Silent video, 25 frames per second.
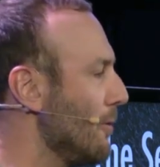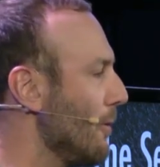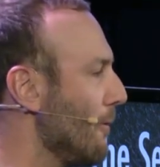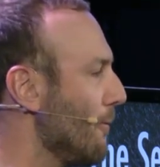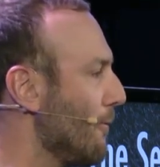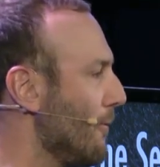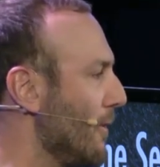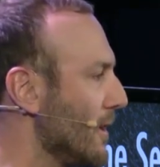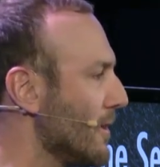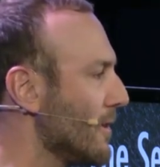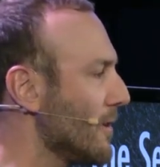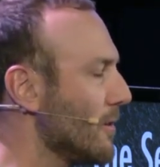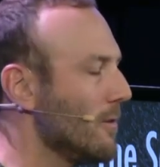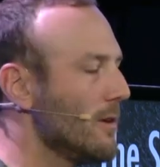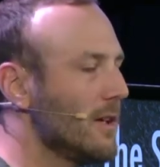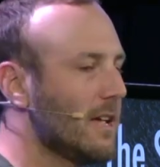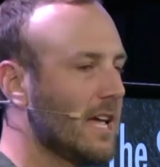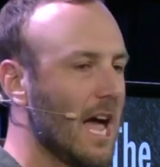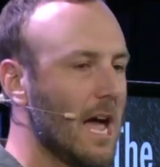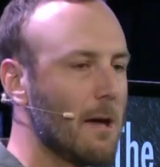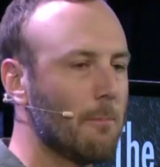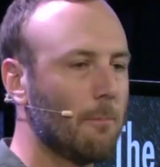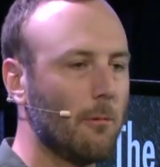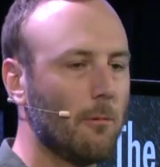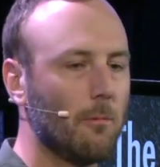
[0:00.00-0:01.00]
You are
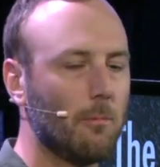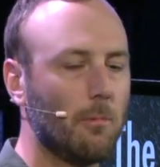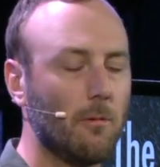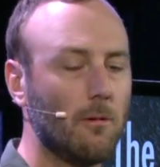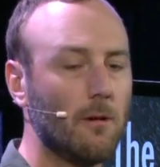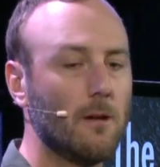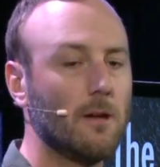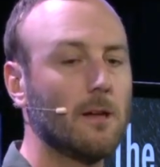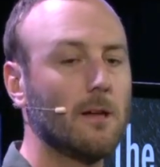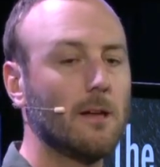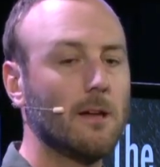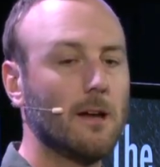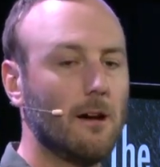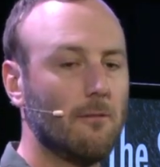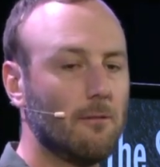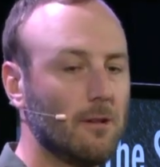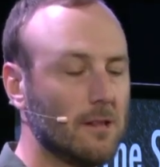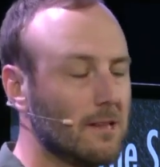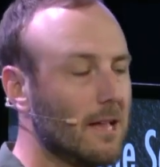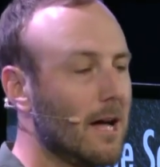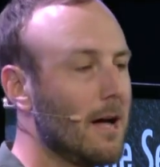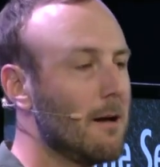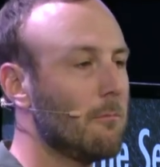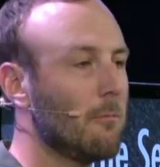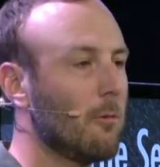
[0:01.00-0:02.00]
physically capable of
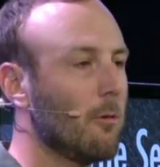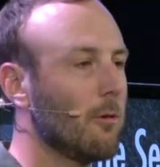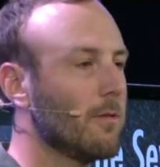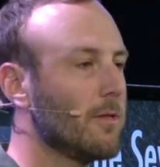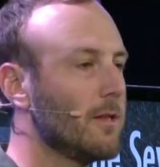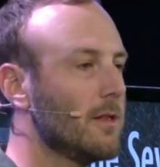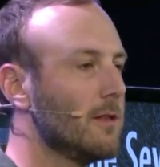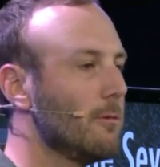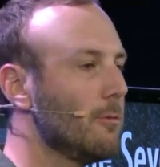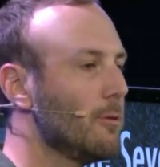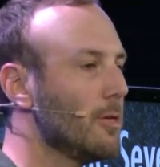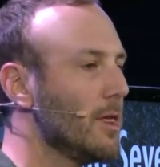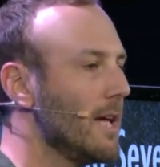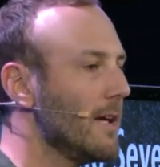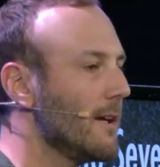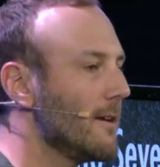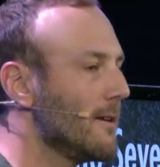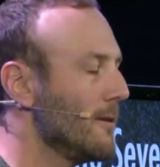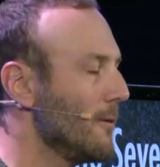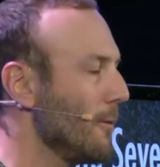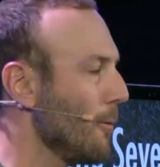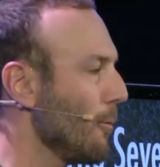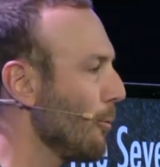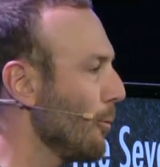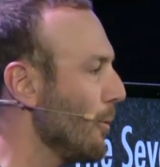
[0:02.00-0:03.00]
a lot more than you
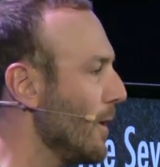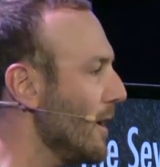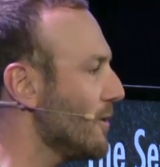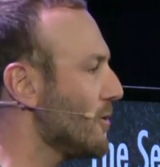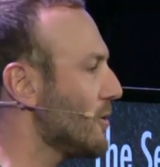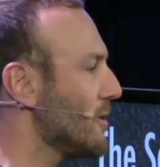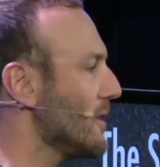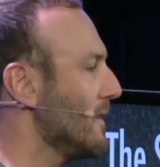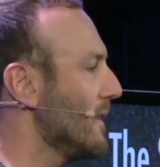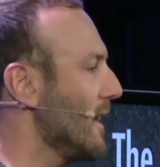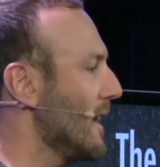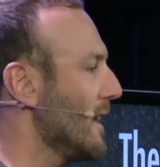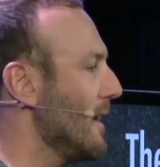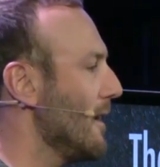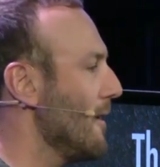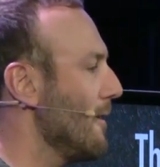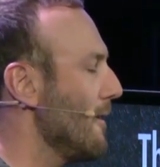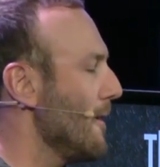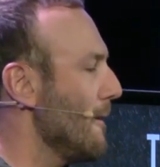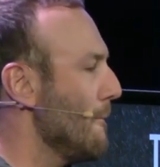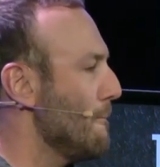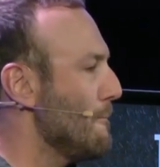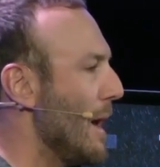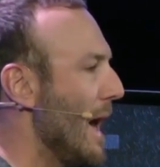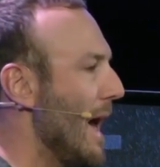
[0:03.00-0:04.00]
think. You're rich in that
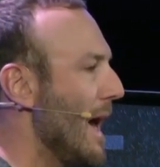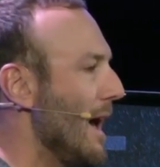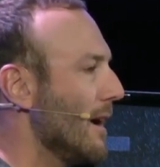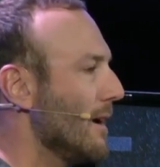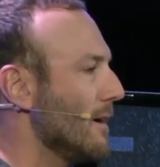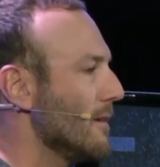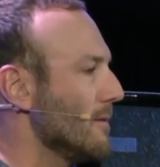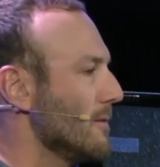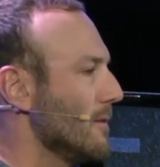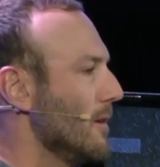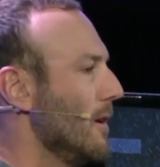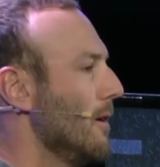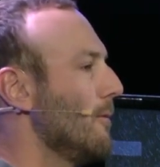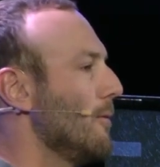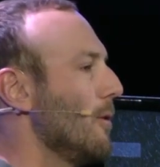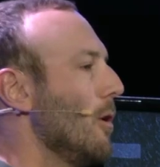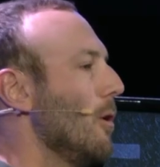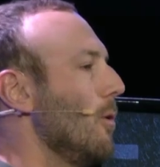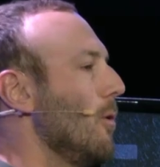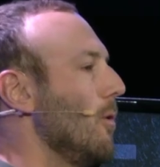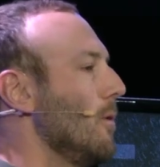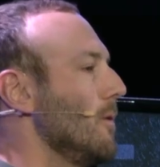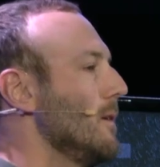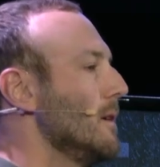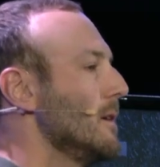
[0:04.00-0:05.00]
area, bag of
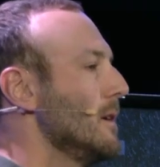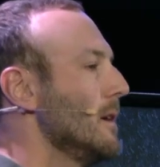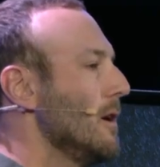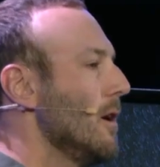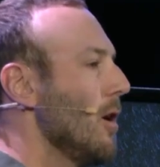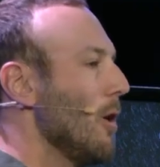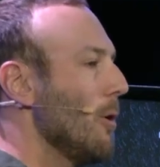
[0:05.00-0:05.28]
gold.